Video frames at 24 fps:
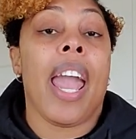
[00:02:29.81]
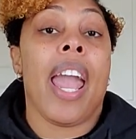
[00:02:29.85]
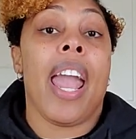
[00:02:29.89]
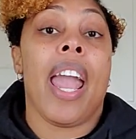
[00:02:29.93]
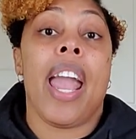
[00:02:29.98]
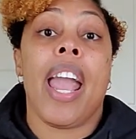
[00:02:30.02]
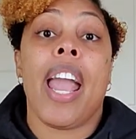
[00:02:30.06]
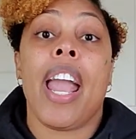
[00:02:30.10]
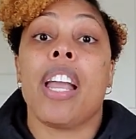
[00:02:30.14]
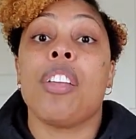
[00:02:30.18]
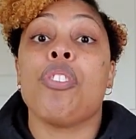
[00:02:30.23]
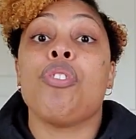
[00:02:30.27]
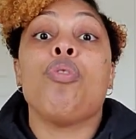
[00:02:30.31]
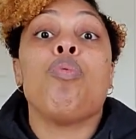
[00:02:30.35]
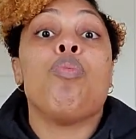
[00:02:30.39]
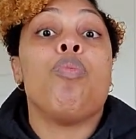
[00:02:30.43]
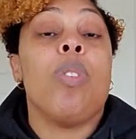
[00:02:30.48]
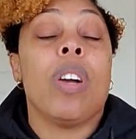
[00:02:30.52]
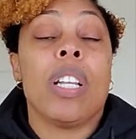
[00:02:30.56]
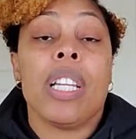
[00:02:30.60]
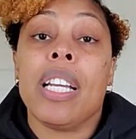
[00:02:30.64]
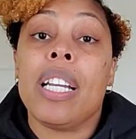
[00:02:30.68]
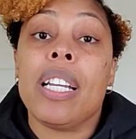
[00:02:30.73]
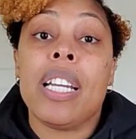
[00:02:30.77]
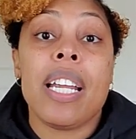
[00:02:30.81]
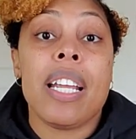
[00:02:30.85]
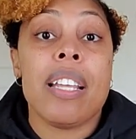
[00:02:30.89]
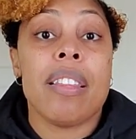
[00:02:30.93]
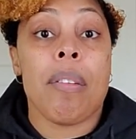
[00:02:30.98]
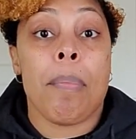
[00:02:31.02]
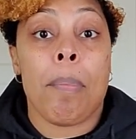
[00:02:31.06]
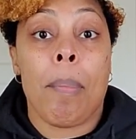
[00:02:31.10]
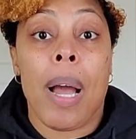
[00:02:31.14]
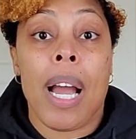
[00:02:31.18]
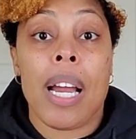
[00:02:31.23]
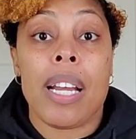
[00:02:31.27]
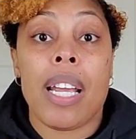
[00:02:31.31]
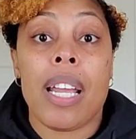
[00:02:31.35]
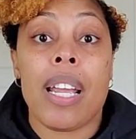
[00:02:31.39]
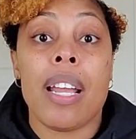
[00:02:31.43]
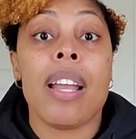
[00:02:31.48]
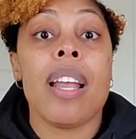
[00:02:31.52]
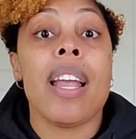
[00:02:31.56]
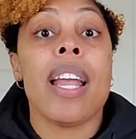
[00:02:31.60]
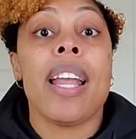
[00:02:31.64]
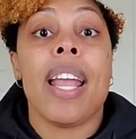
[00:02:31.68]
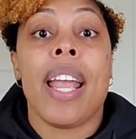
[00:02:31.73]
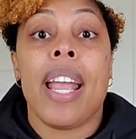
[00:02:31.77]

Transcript: and you really need the money,